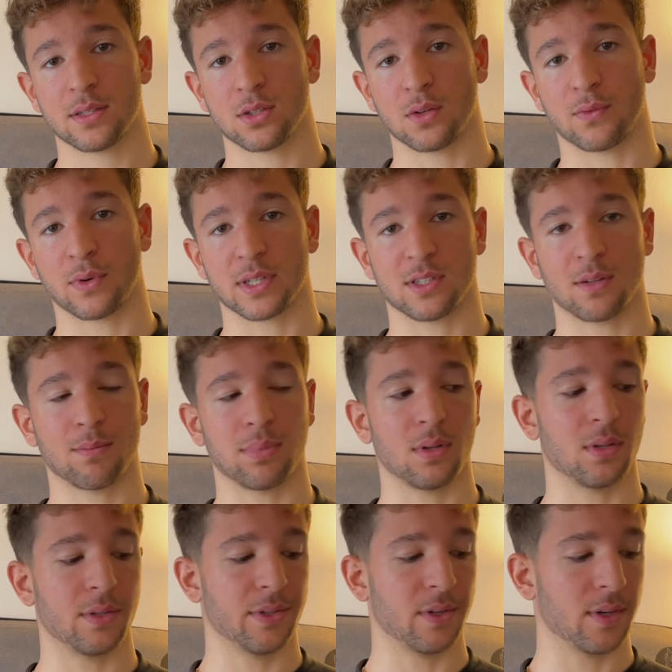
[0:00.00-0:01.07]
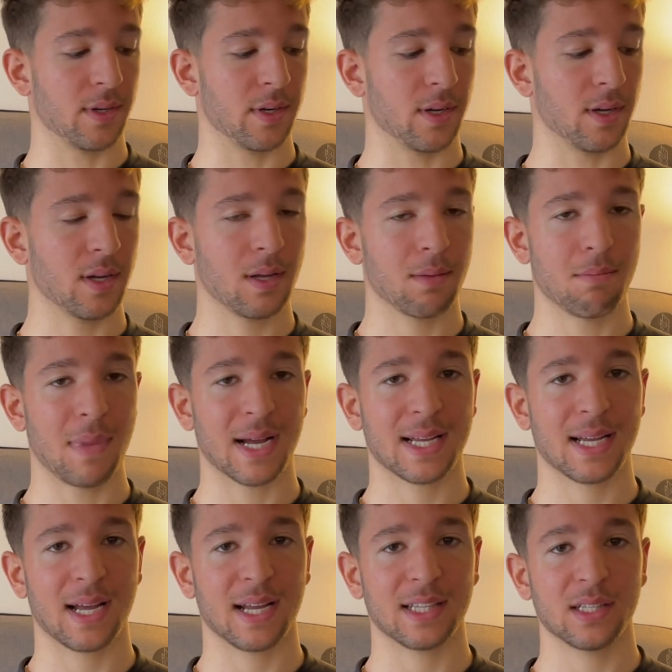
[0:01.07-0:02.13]
So for example, your back
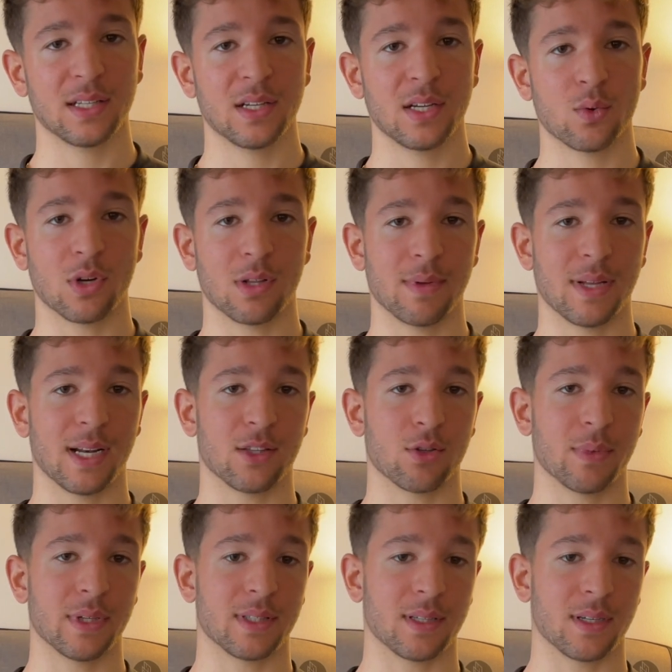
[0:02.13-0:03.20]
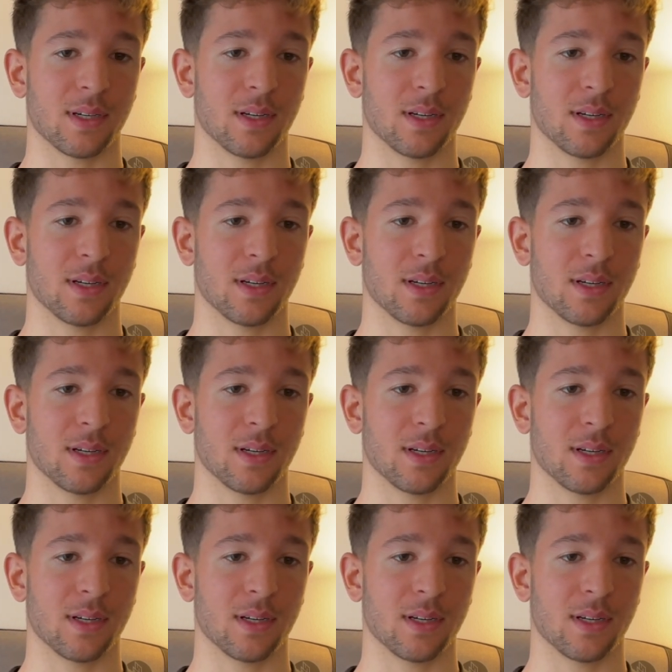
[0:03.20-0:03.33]
hand will be a little bit